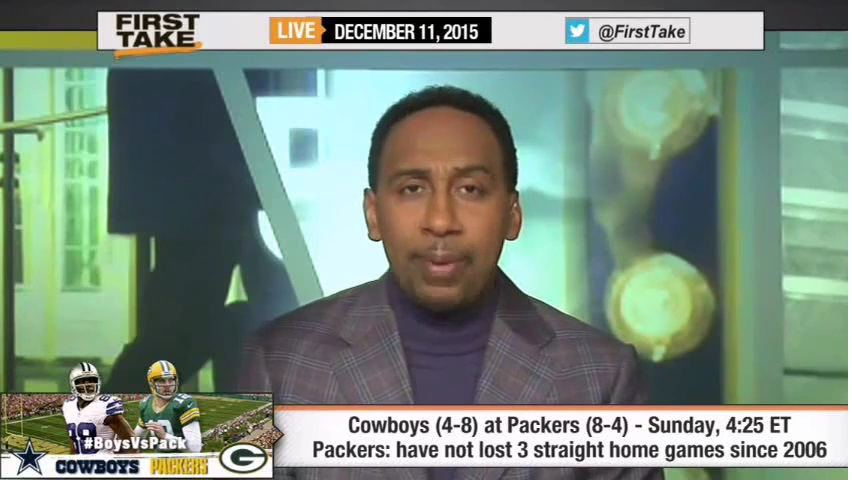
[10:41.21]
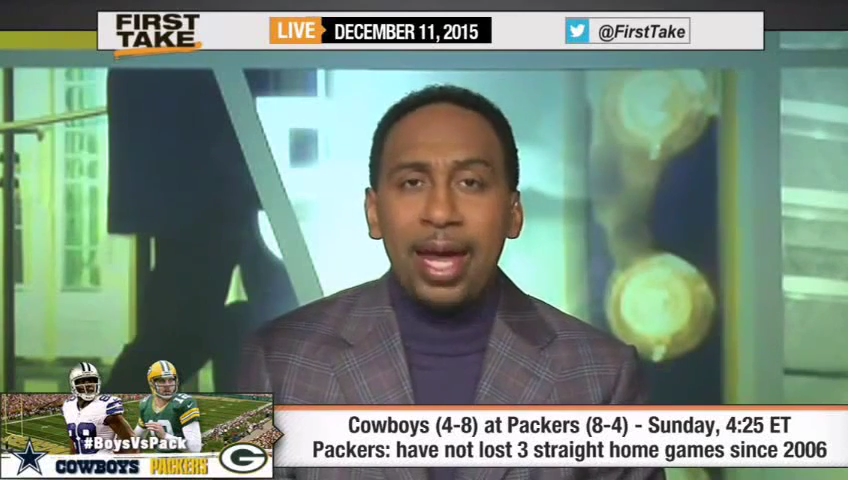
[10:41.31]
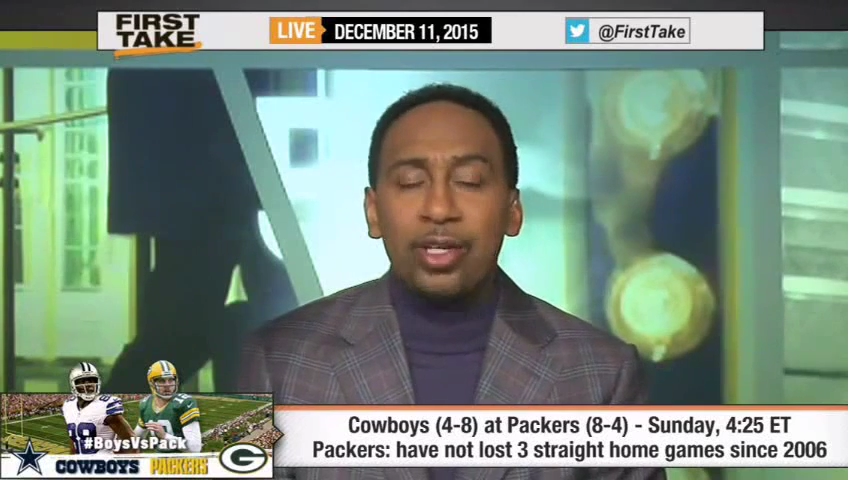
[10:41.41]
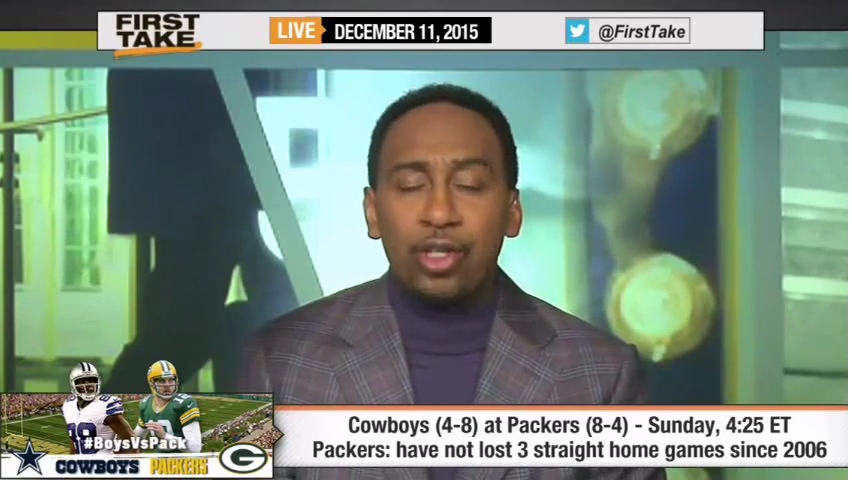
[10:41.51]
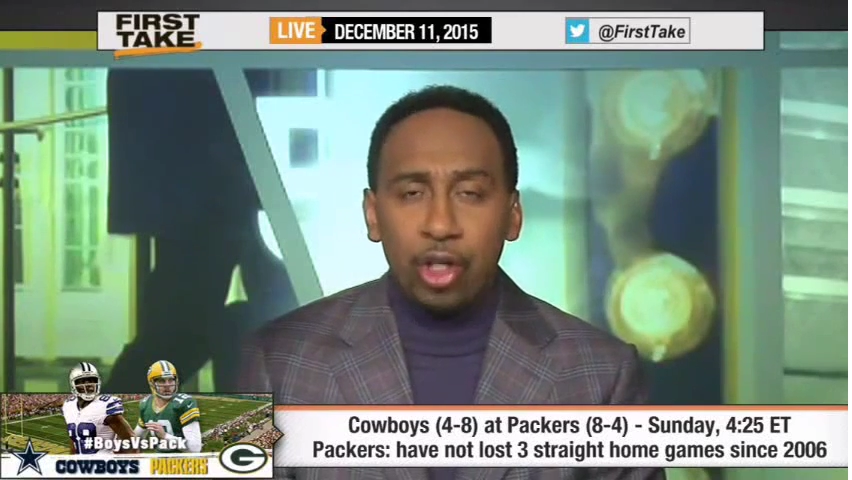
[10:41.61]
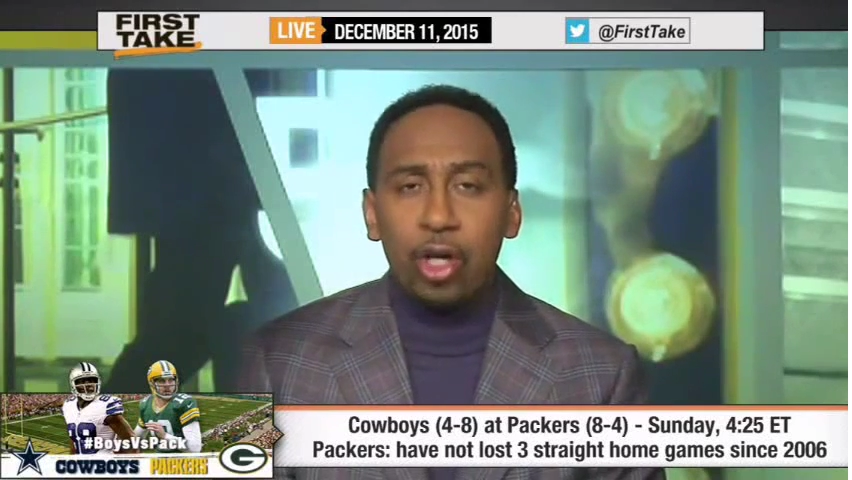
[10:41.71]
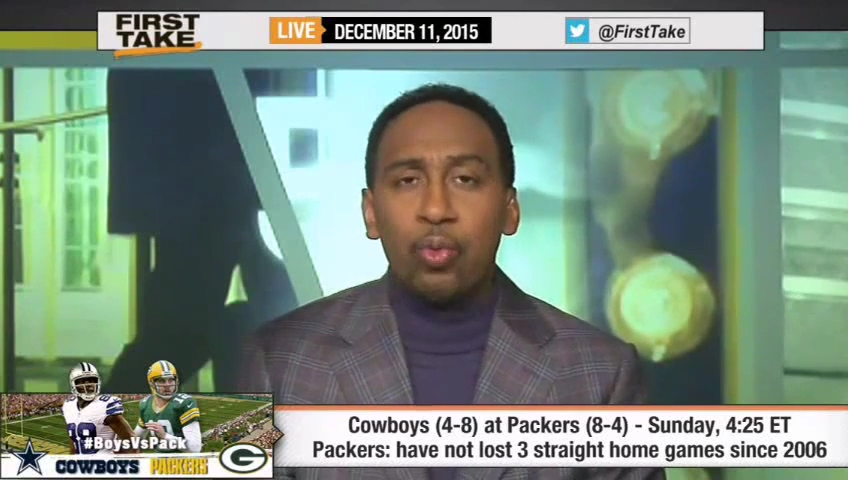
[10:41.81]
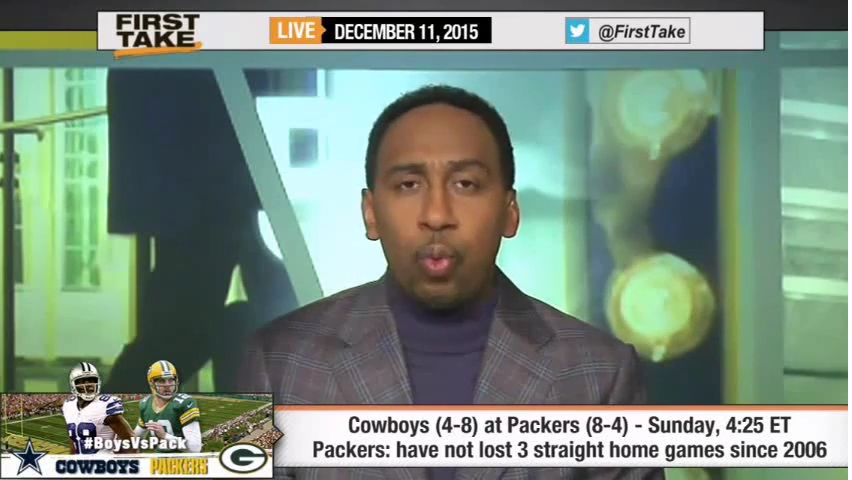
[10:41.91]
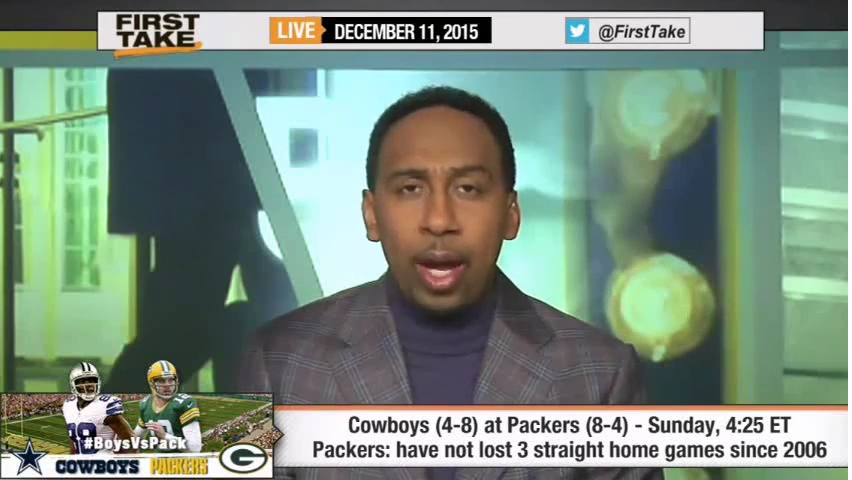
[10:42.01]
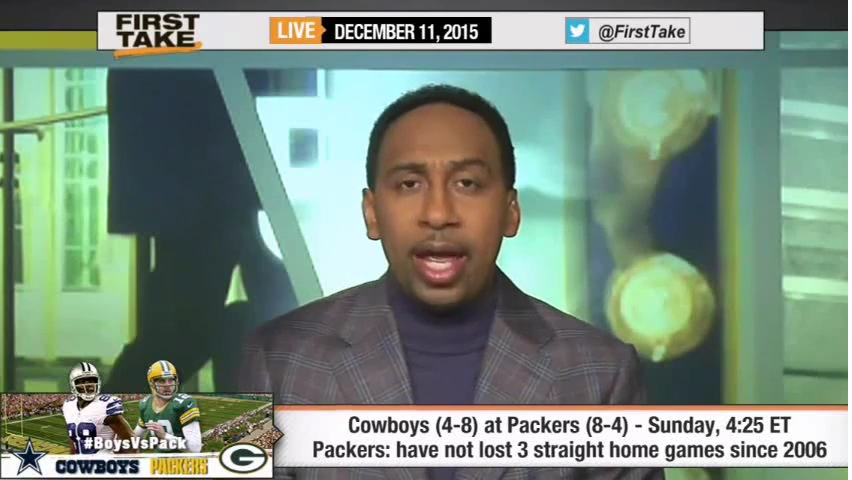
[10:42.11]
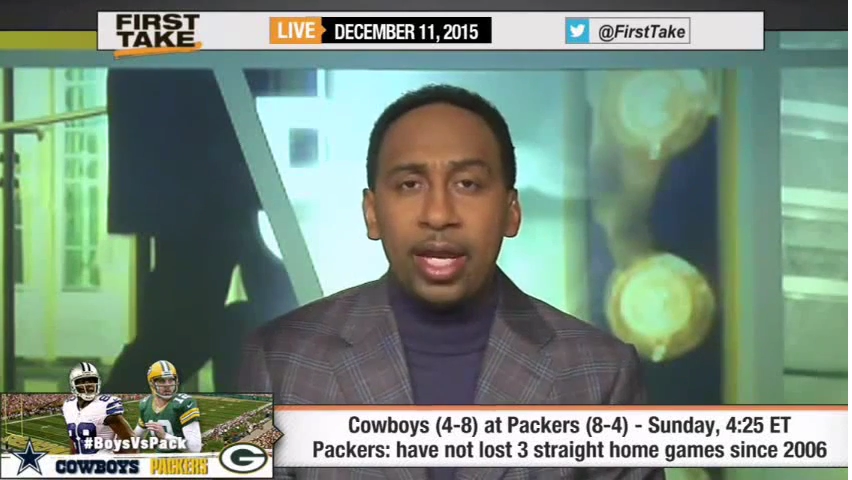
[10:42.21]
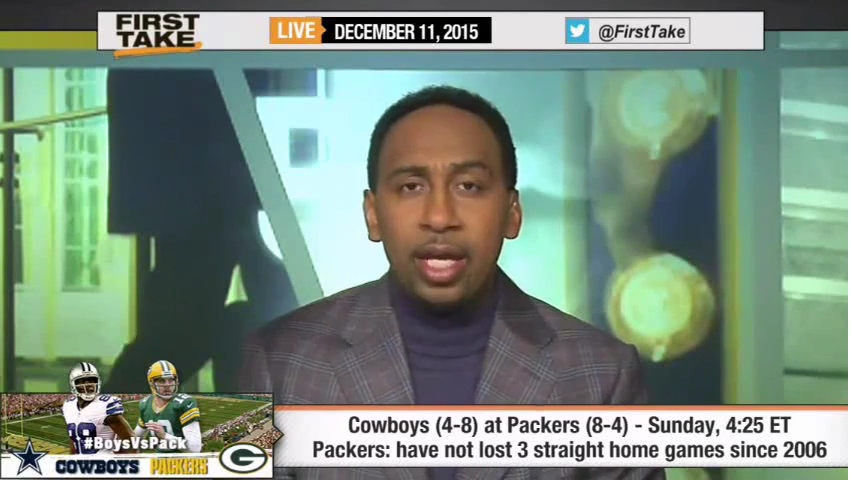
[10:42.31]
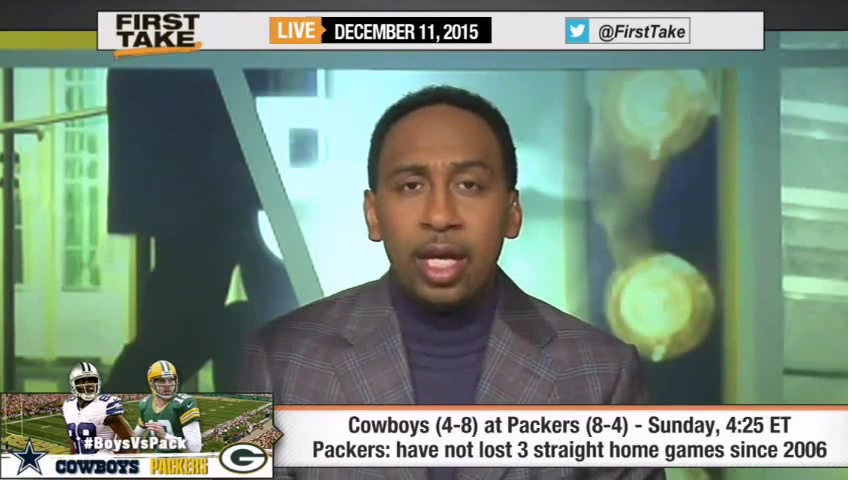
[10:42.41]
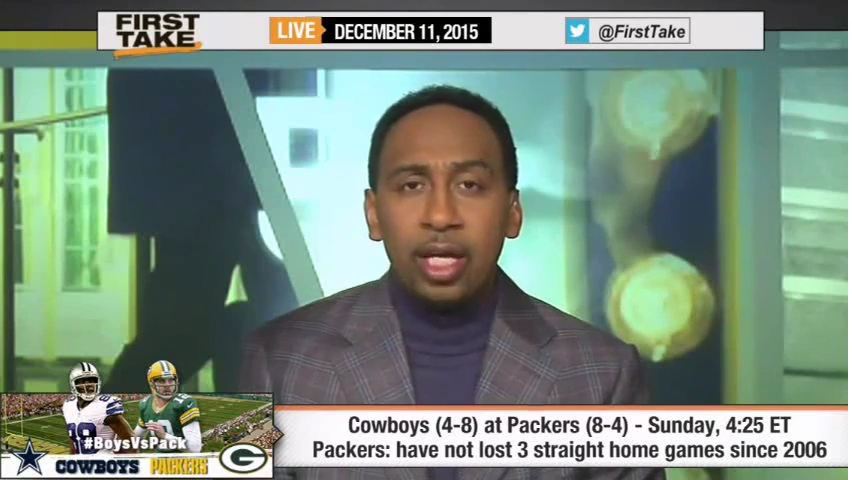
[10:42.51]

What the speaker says: Bay should win,